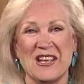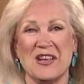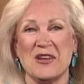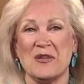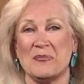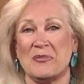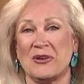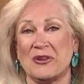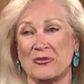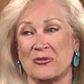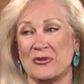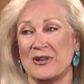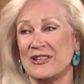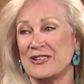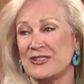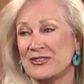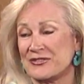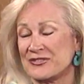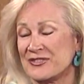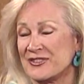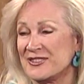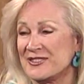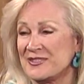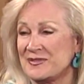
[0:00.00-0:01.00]
but
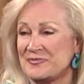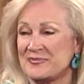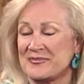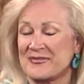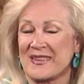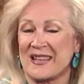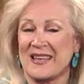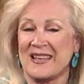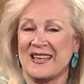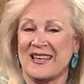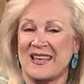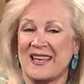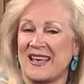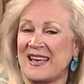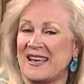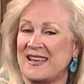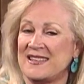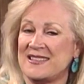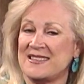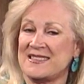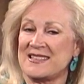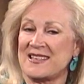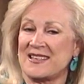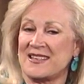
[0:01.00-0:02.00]
wonderful.
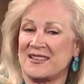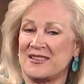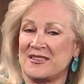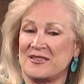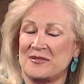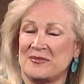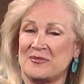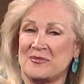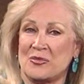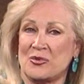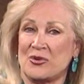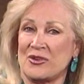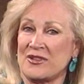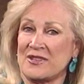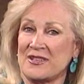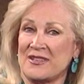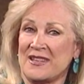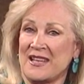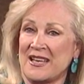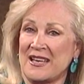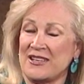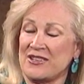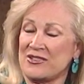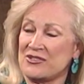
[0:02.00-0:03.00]
And more than
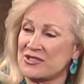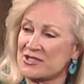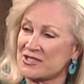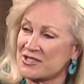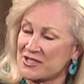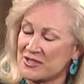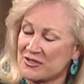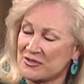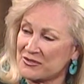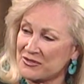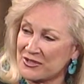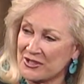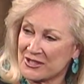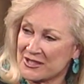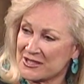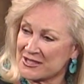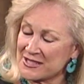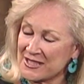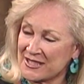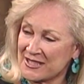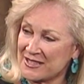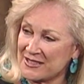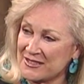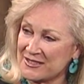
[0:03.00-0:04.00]
that, you're just a very
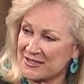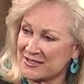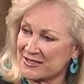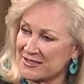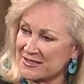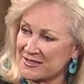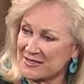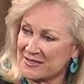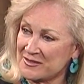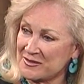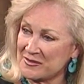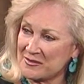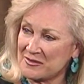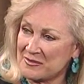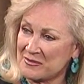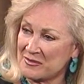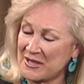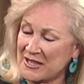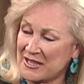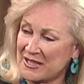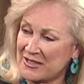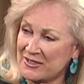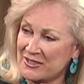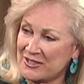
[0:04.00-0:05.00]
talented
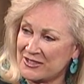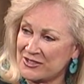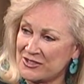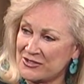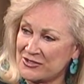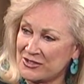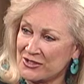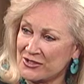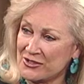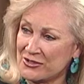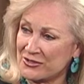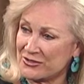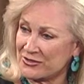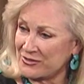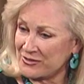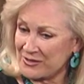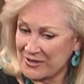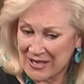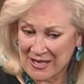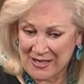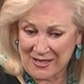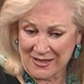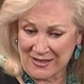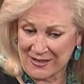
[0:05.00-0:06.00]
man on your own.
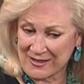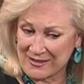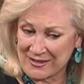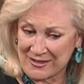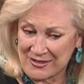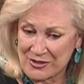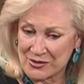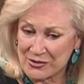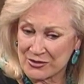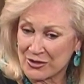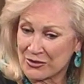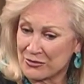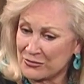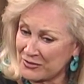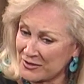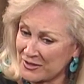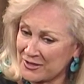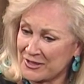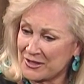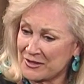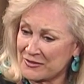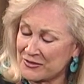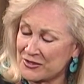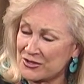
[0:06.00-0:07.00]
You don't
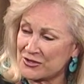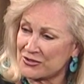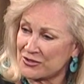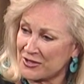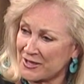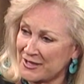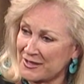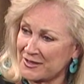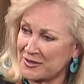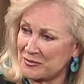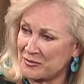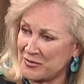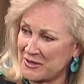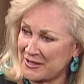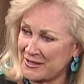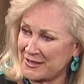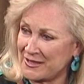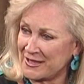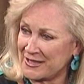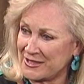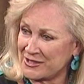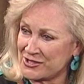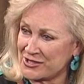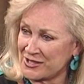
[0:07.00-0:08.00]
really even try to be
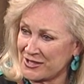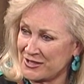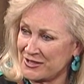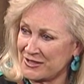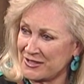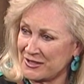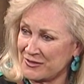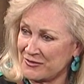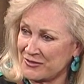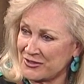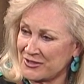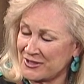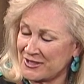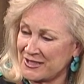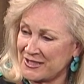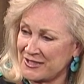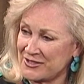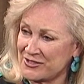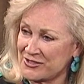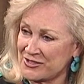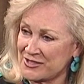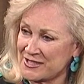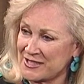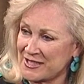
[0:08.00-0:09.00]
like John Denver, I
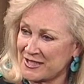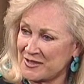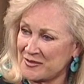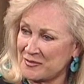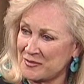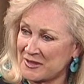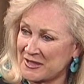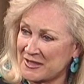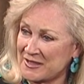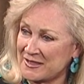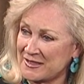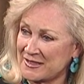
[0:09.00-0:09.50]
understand, but